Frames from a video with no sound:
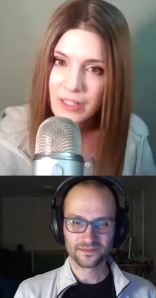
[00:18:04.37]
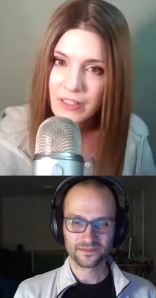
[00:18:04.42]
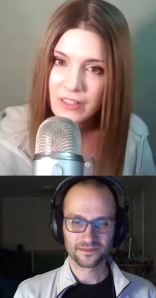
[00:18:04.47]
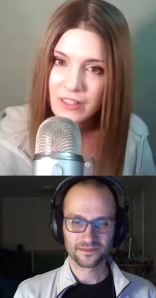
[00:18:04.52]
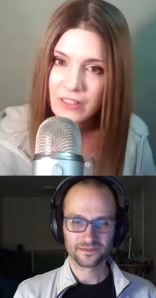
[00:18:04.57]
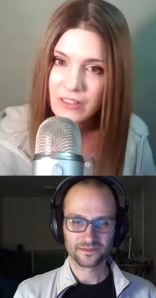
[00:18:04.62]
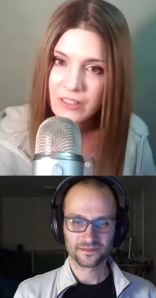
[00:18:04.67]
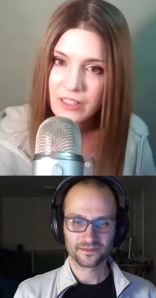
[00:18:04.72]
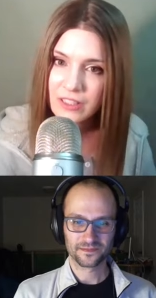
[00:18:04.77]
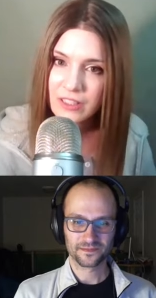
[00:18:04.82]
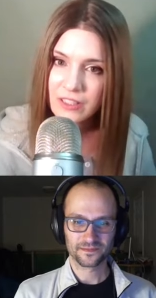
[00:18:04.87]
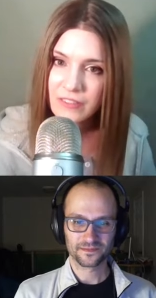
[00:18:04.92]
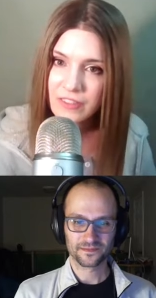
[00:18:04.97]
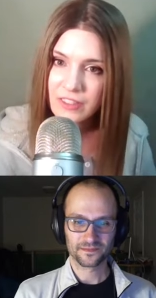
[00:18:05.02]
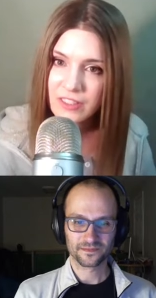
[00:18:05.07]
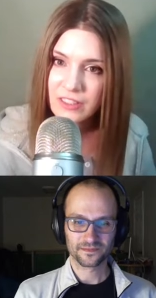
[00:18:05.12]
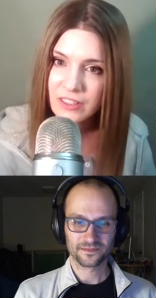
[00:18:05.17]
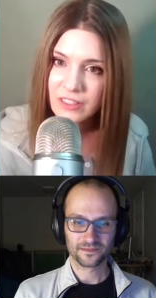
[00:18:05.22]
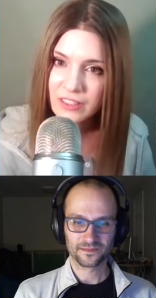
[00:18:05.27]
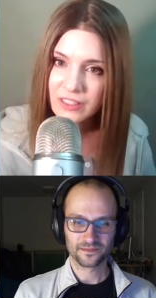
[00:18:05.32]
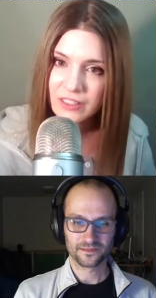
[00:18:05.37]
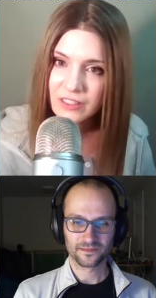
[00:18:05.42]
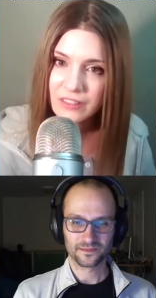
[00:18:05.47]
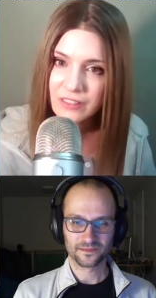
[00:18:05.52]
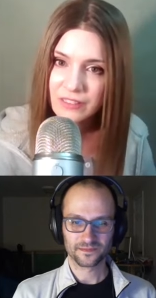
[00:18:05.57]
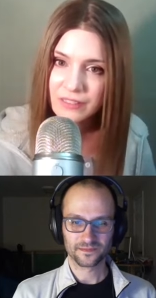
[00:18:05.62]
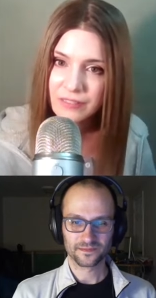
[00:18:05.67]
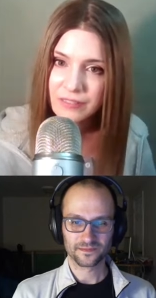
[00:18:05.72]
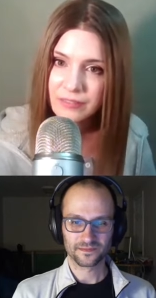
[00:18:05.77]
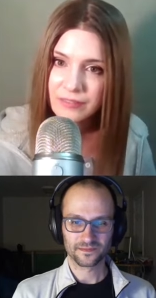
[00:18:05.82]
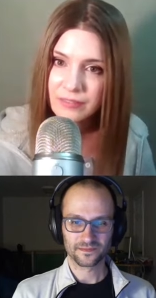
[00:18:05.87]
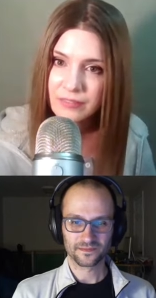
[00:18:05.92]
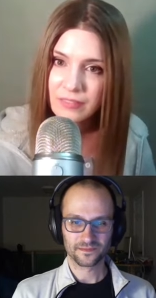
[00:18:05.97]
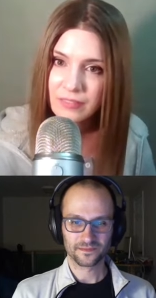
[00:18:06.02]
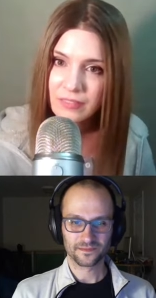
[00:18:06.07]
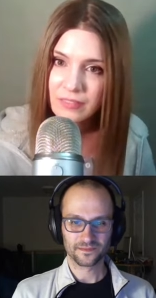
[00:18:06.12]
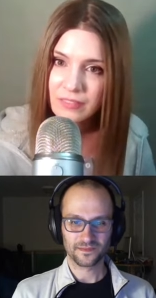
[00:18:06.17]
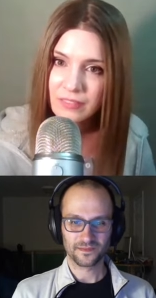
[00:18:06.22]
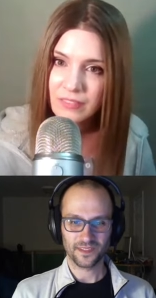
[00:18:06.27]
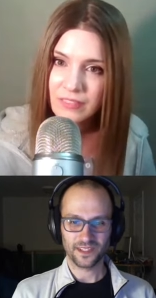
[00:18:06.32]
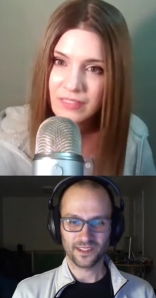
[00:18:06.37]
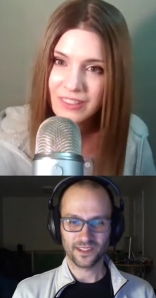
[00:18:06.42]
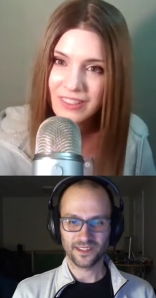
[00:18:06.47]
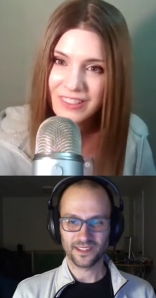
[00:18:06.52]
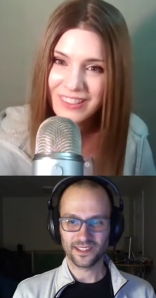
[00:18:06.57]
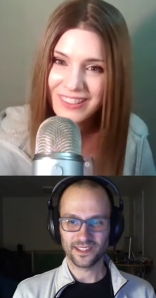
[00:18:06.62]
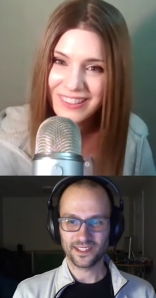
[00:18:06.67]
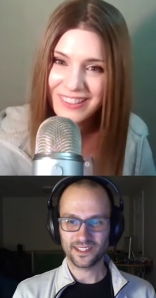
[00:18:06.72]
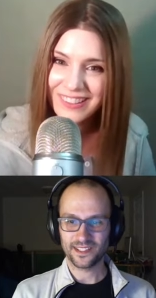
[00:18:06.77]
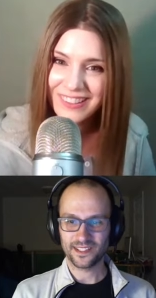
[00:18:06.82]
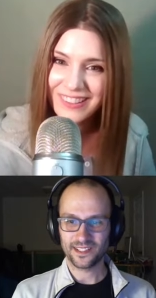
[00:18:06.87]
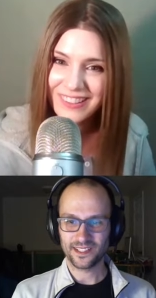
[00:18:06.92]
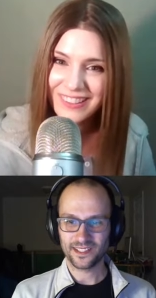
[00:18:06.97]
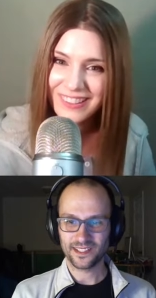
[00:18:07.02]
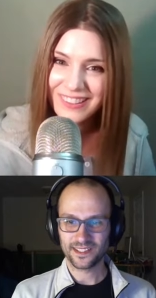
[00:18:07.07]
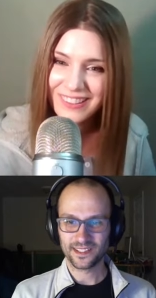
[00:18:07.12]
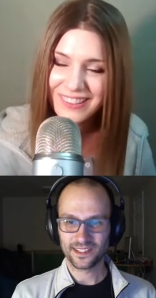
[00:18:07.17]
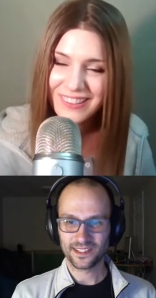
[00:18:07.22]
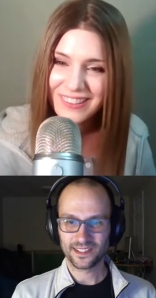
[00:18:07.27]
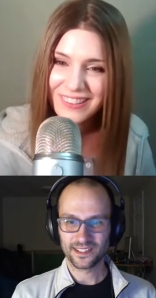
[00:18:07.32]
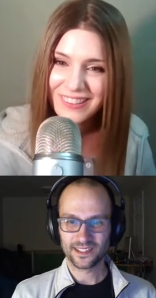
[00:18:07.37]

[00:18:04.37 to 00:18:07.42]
Speaker 1: of there and then nothing did? And then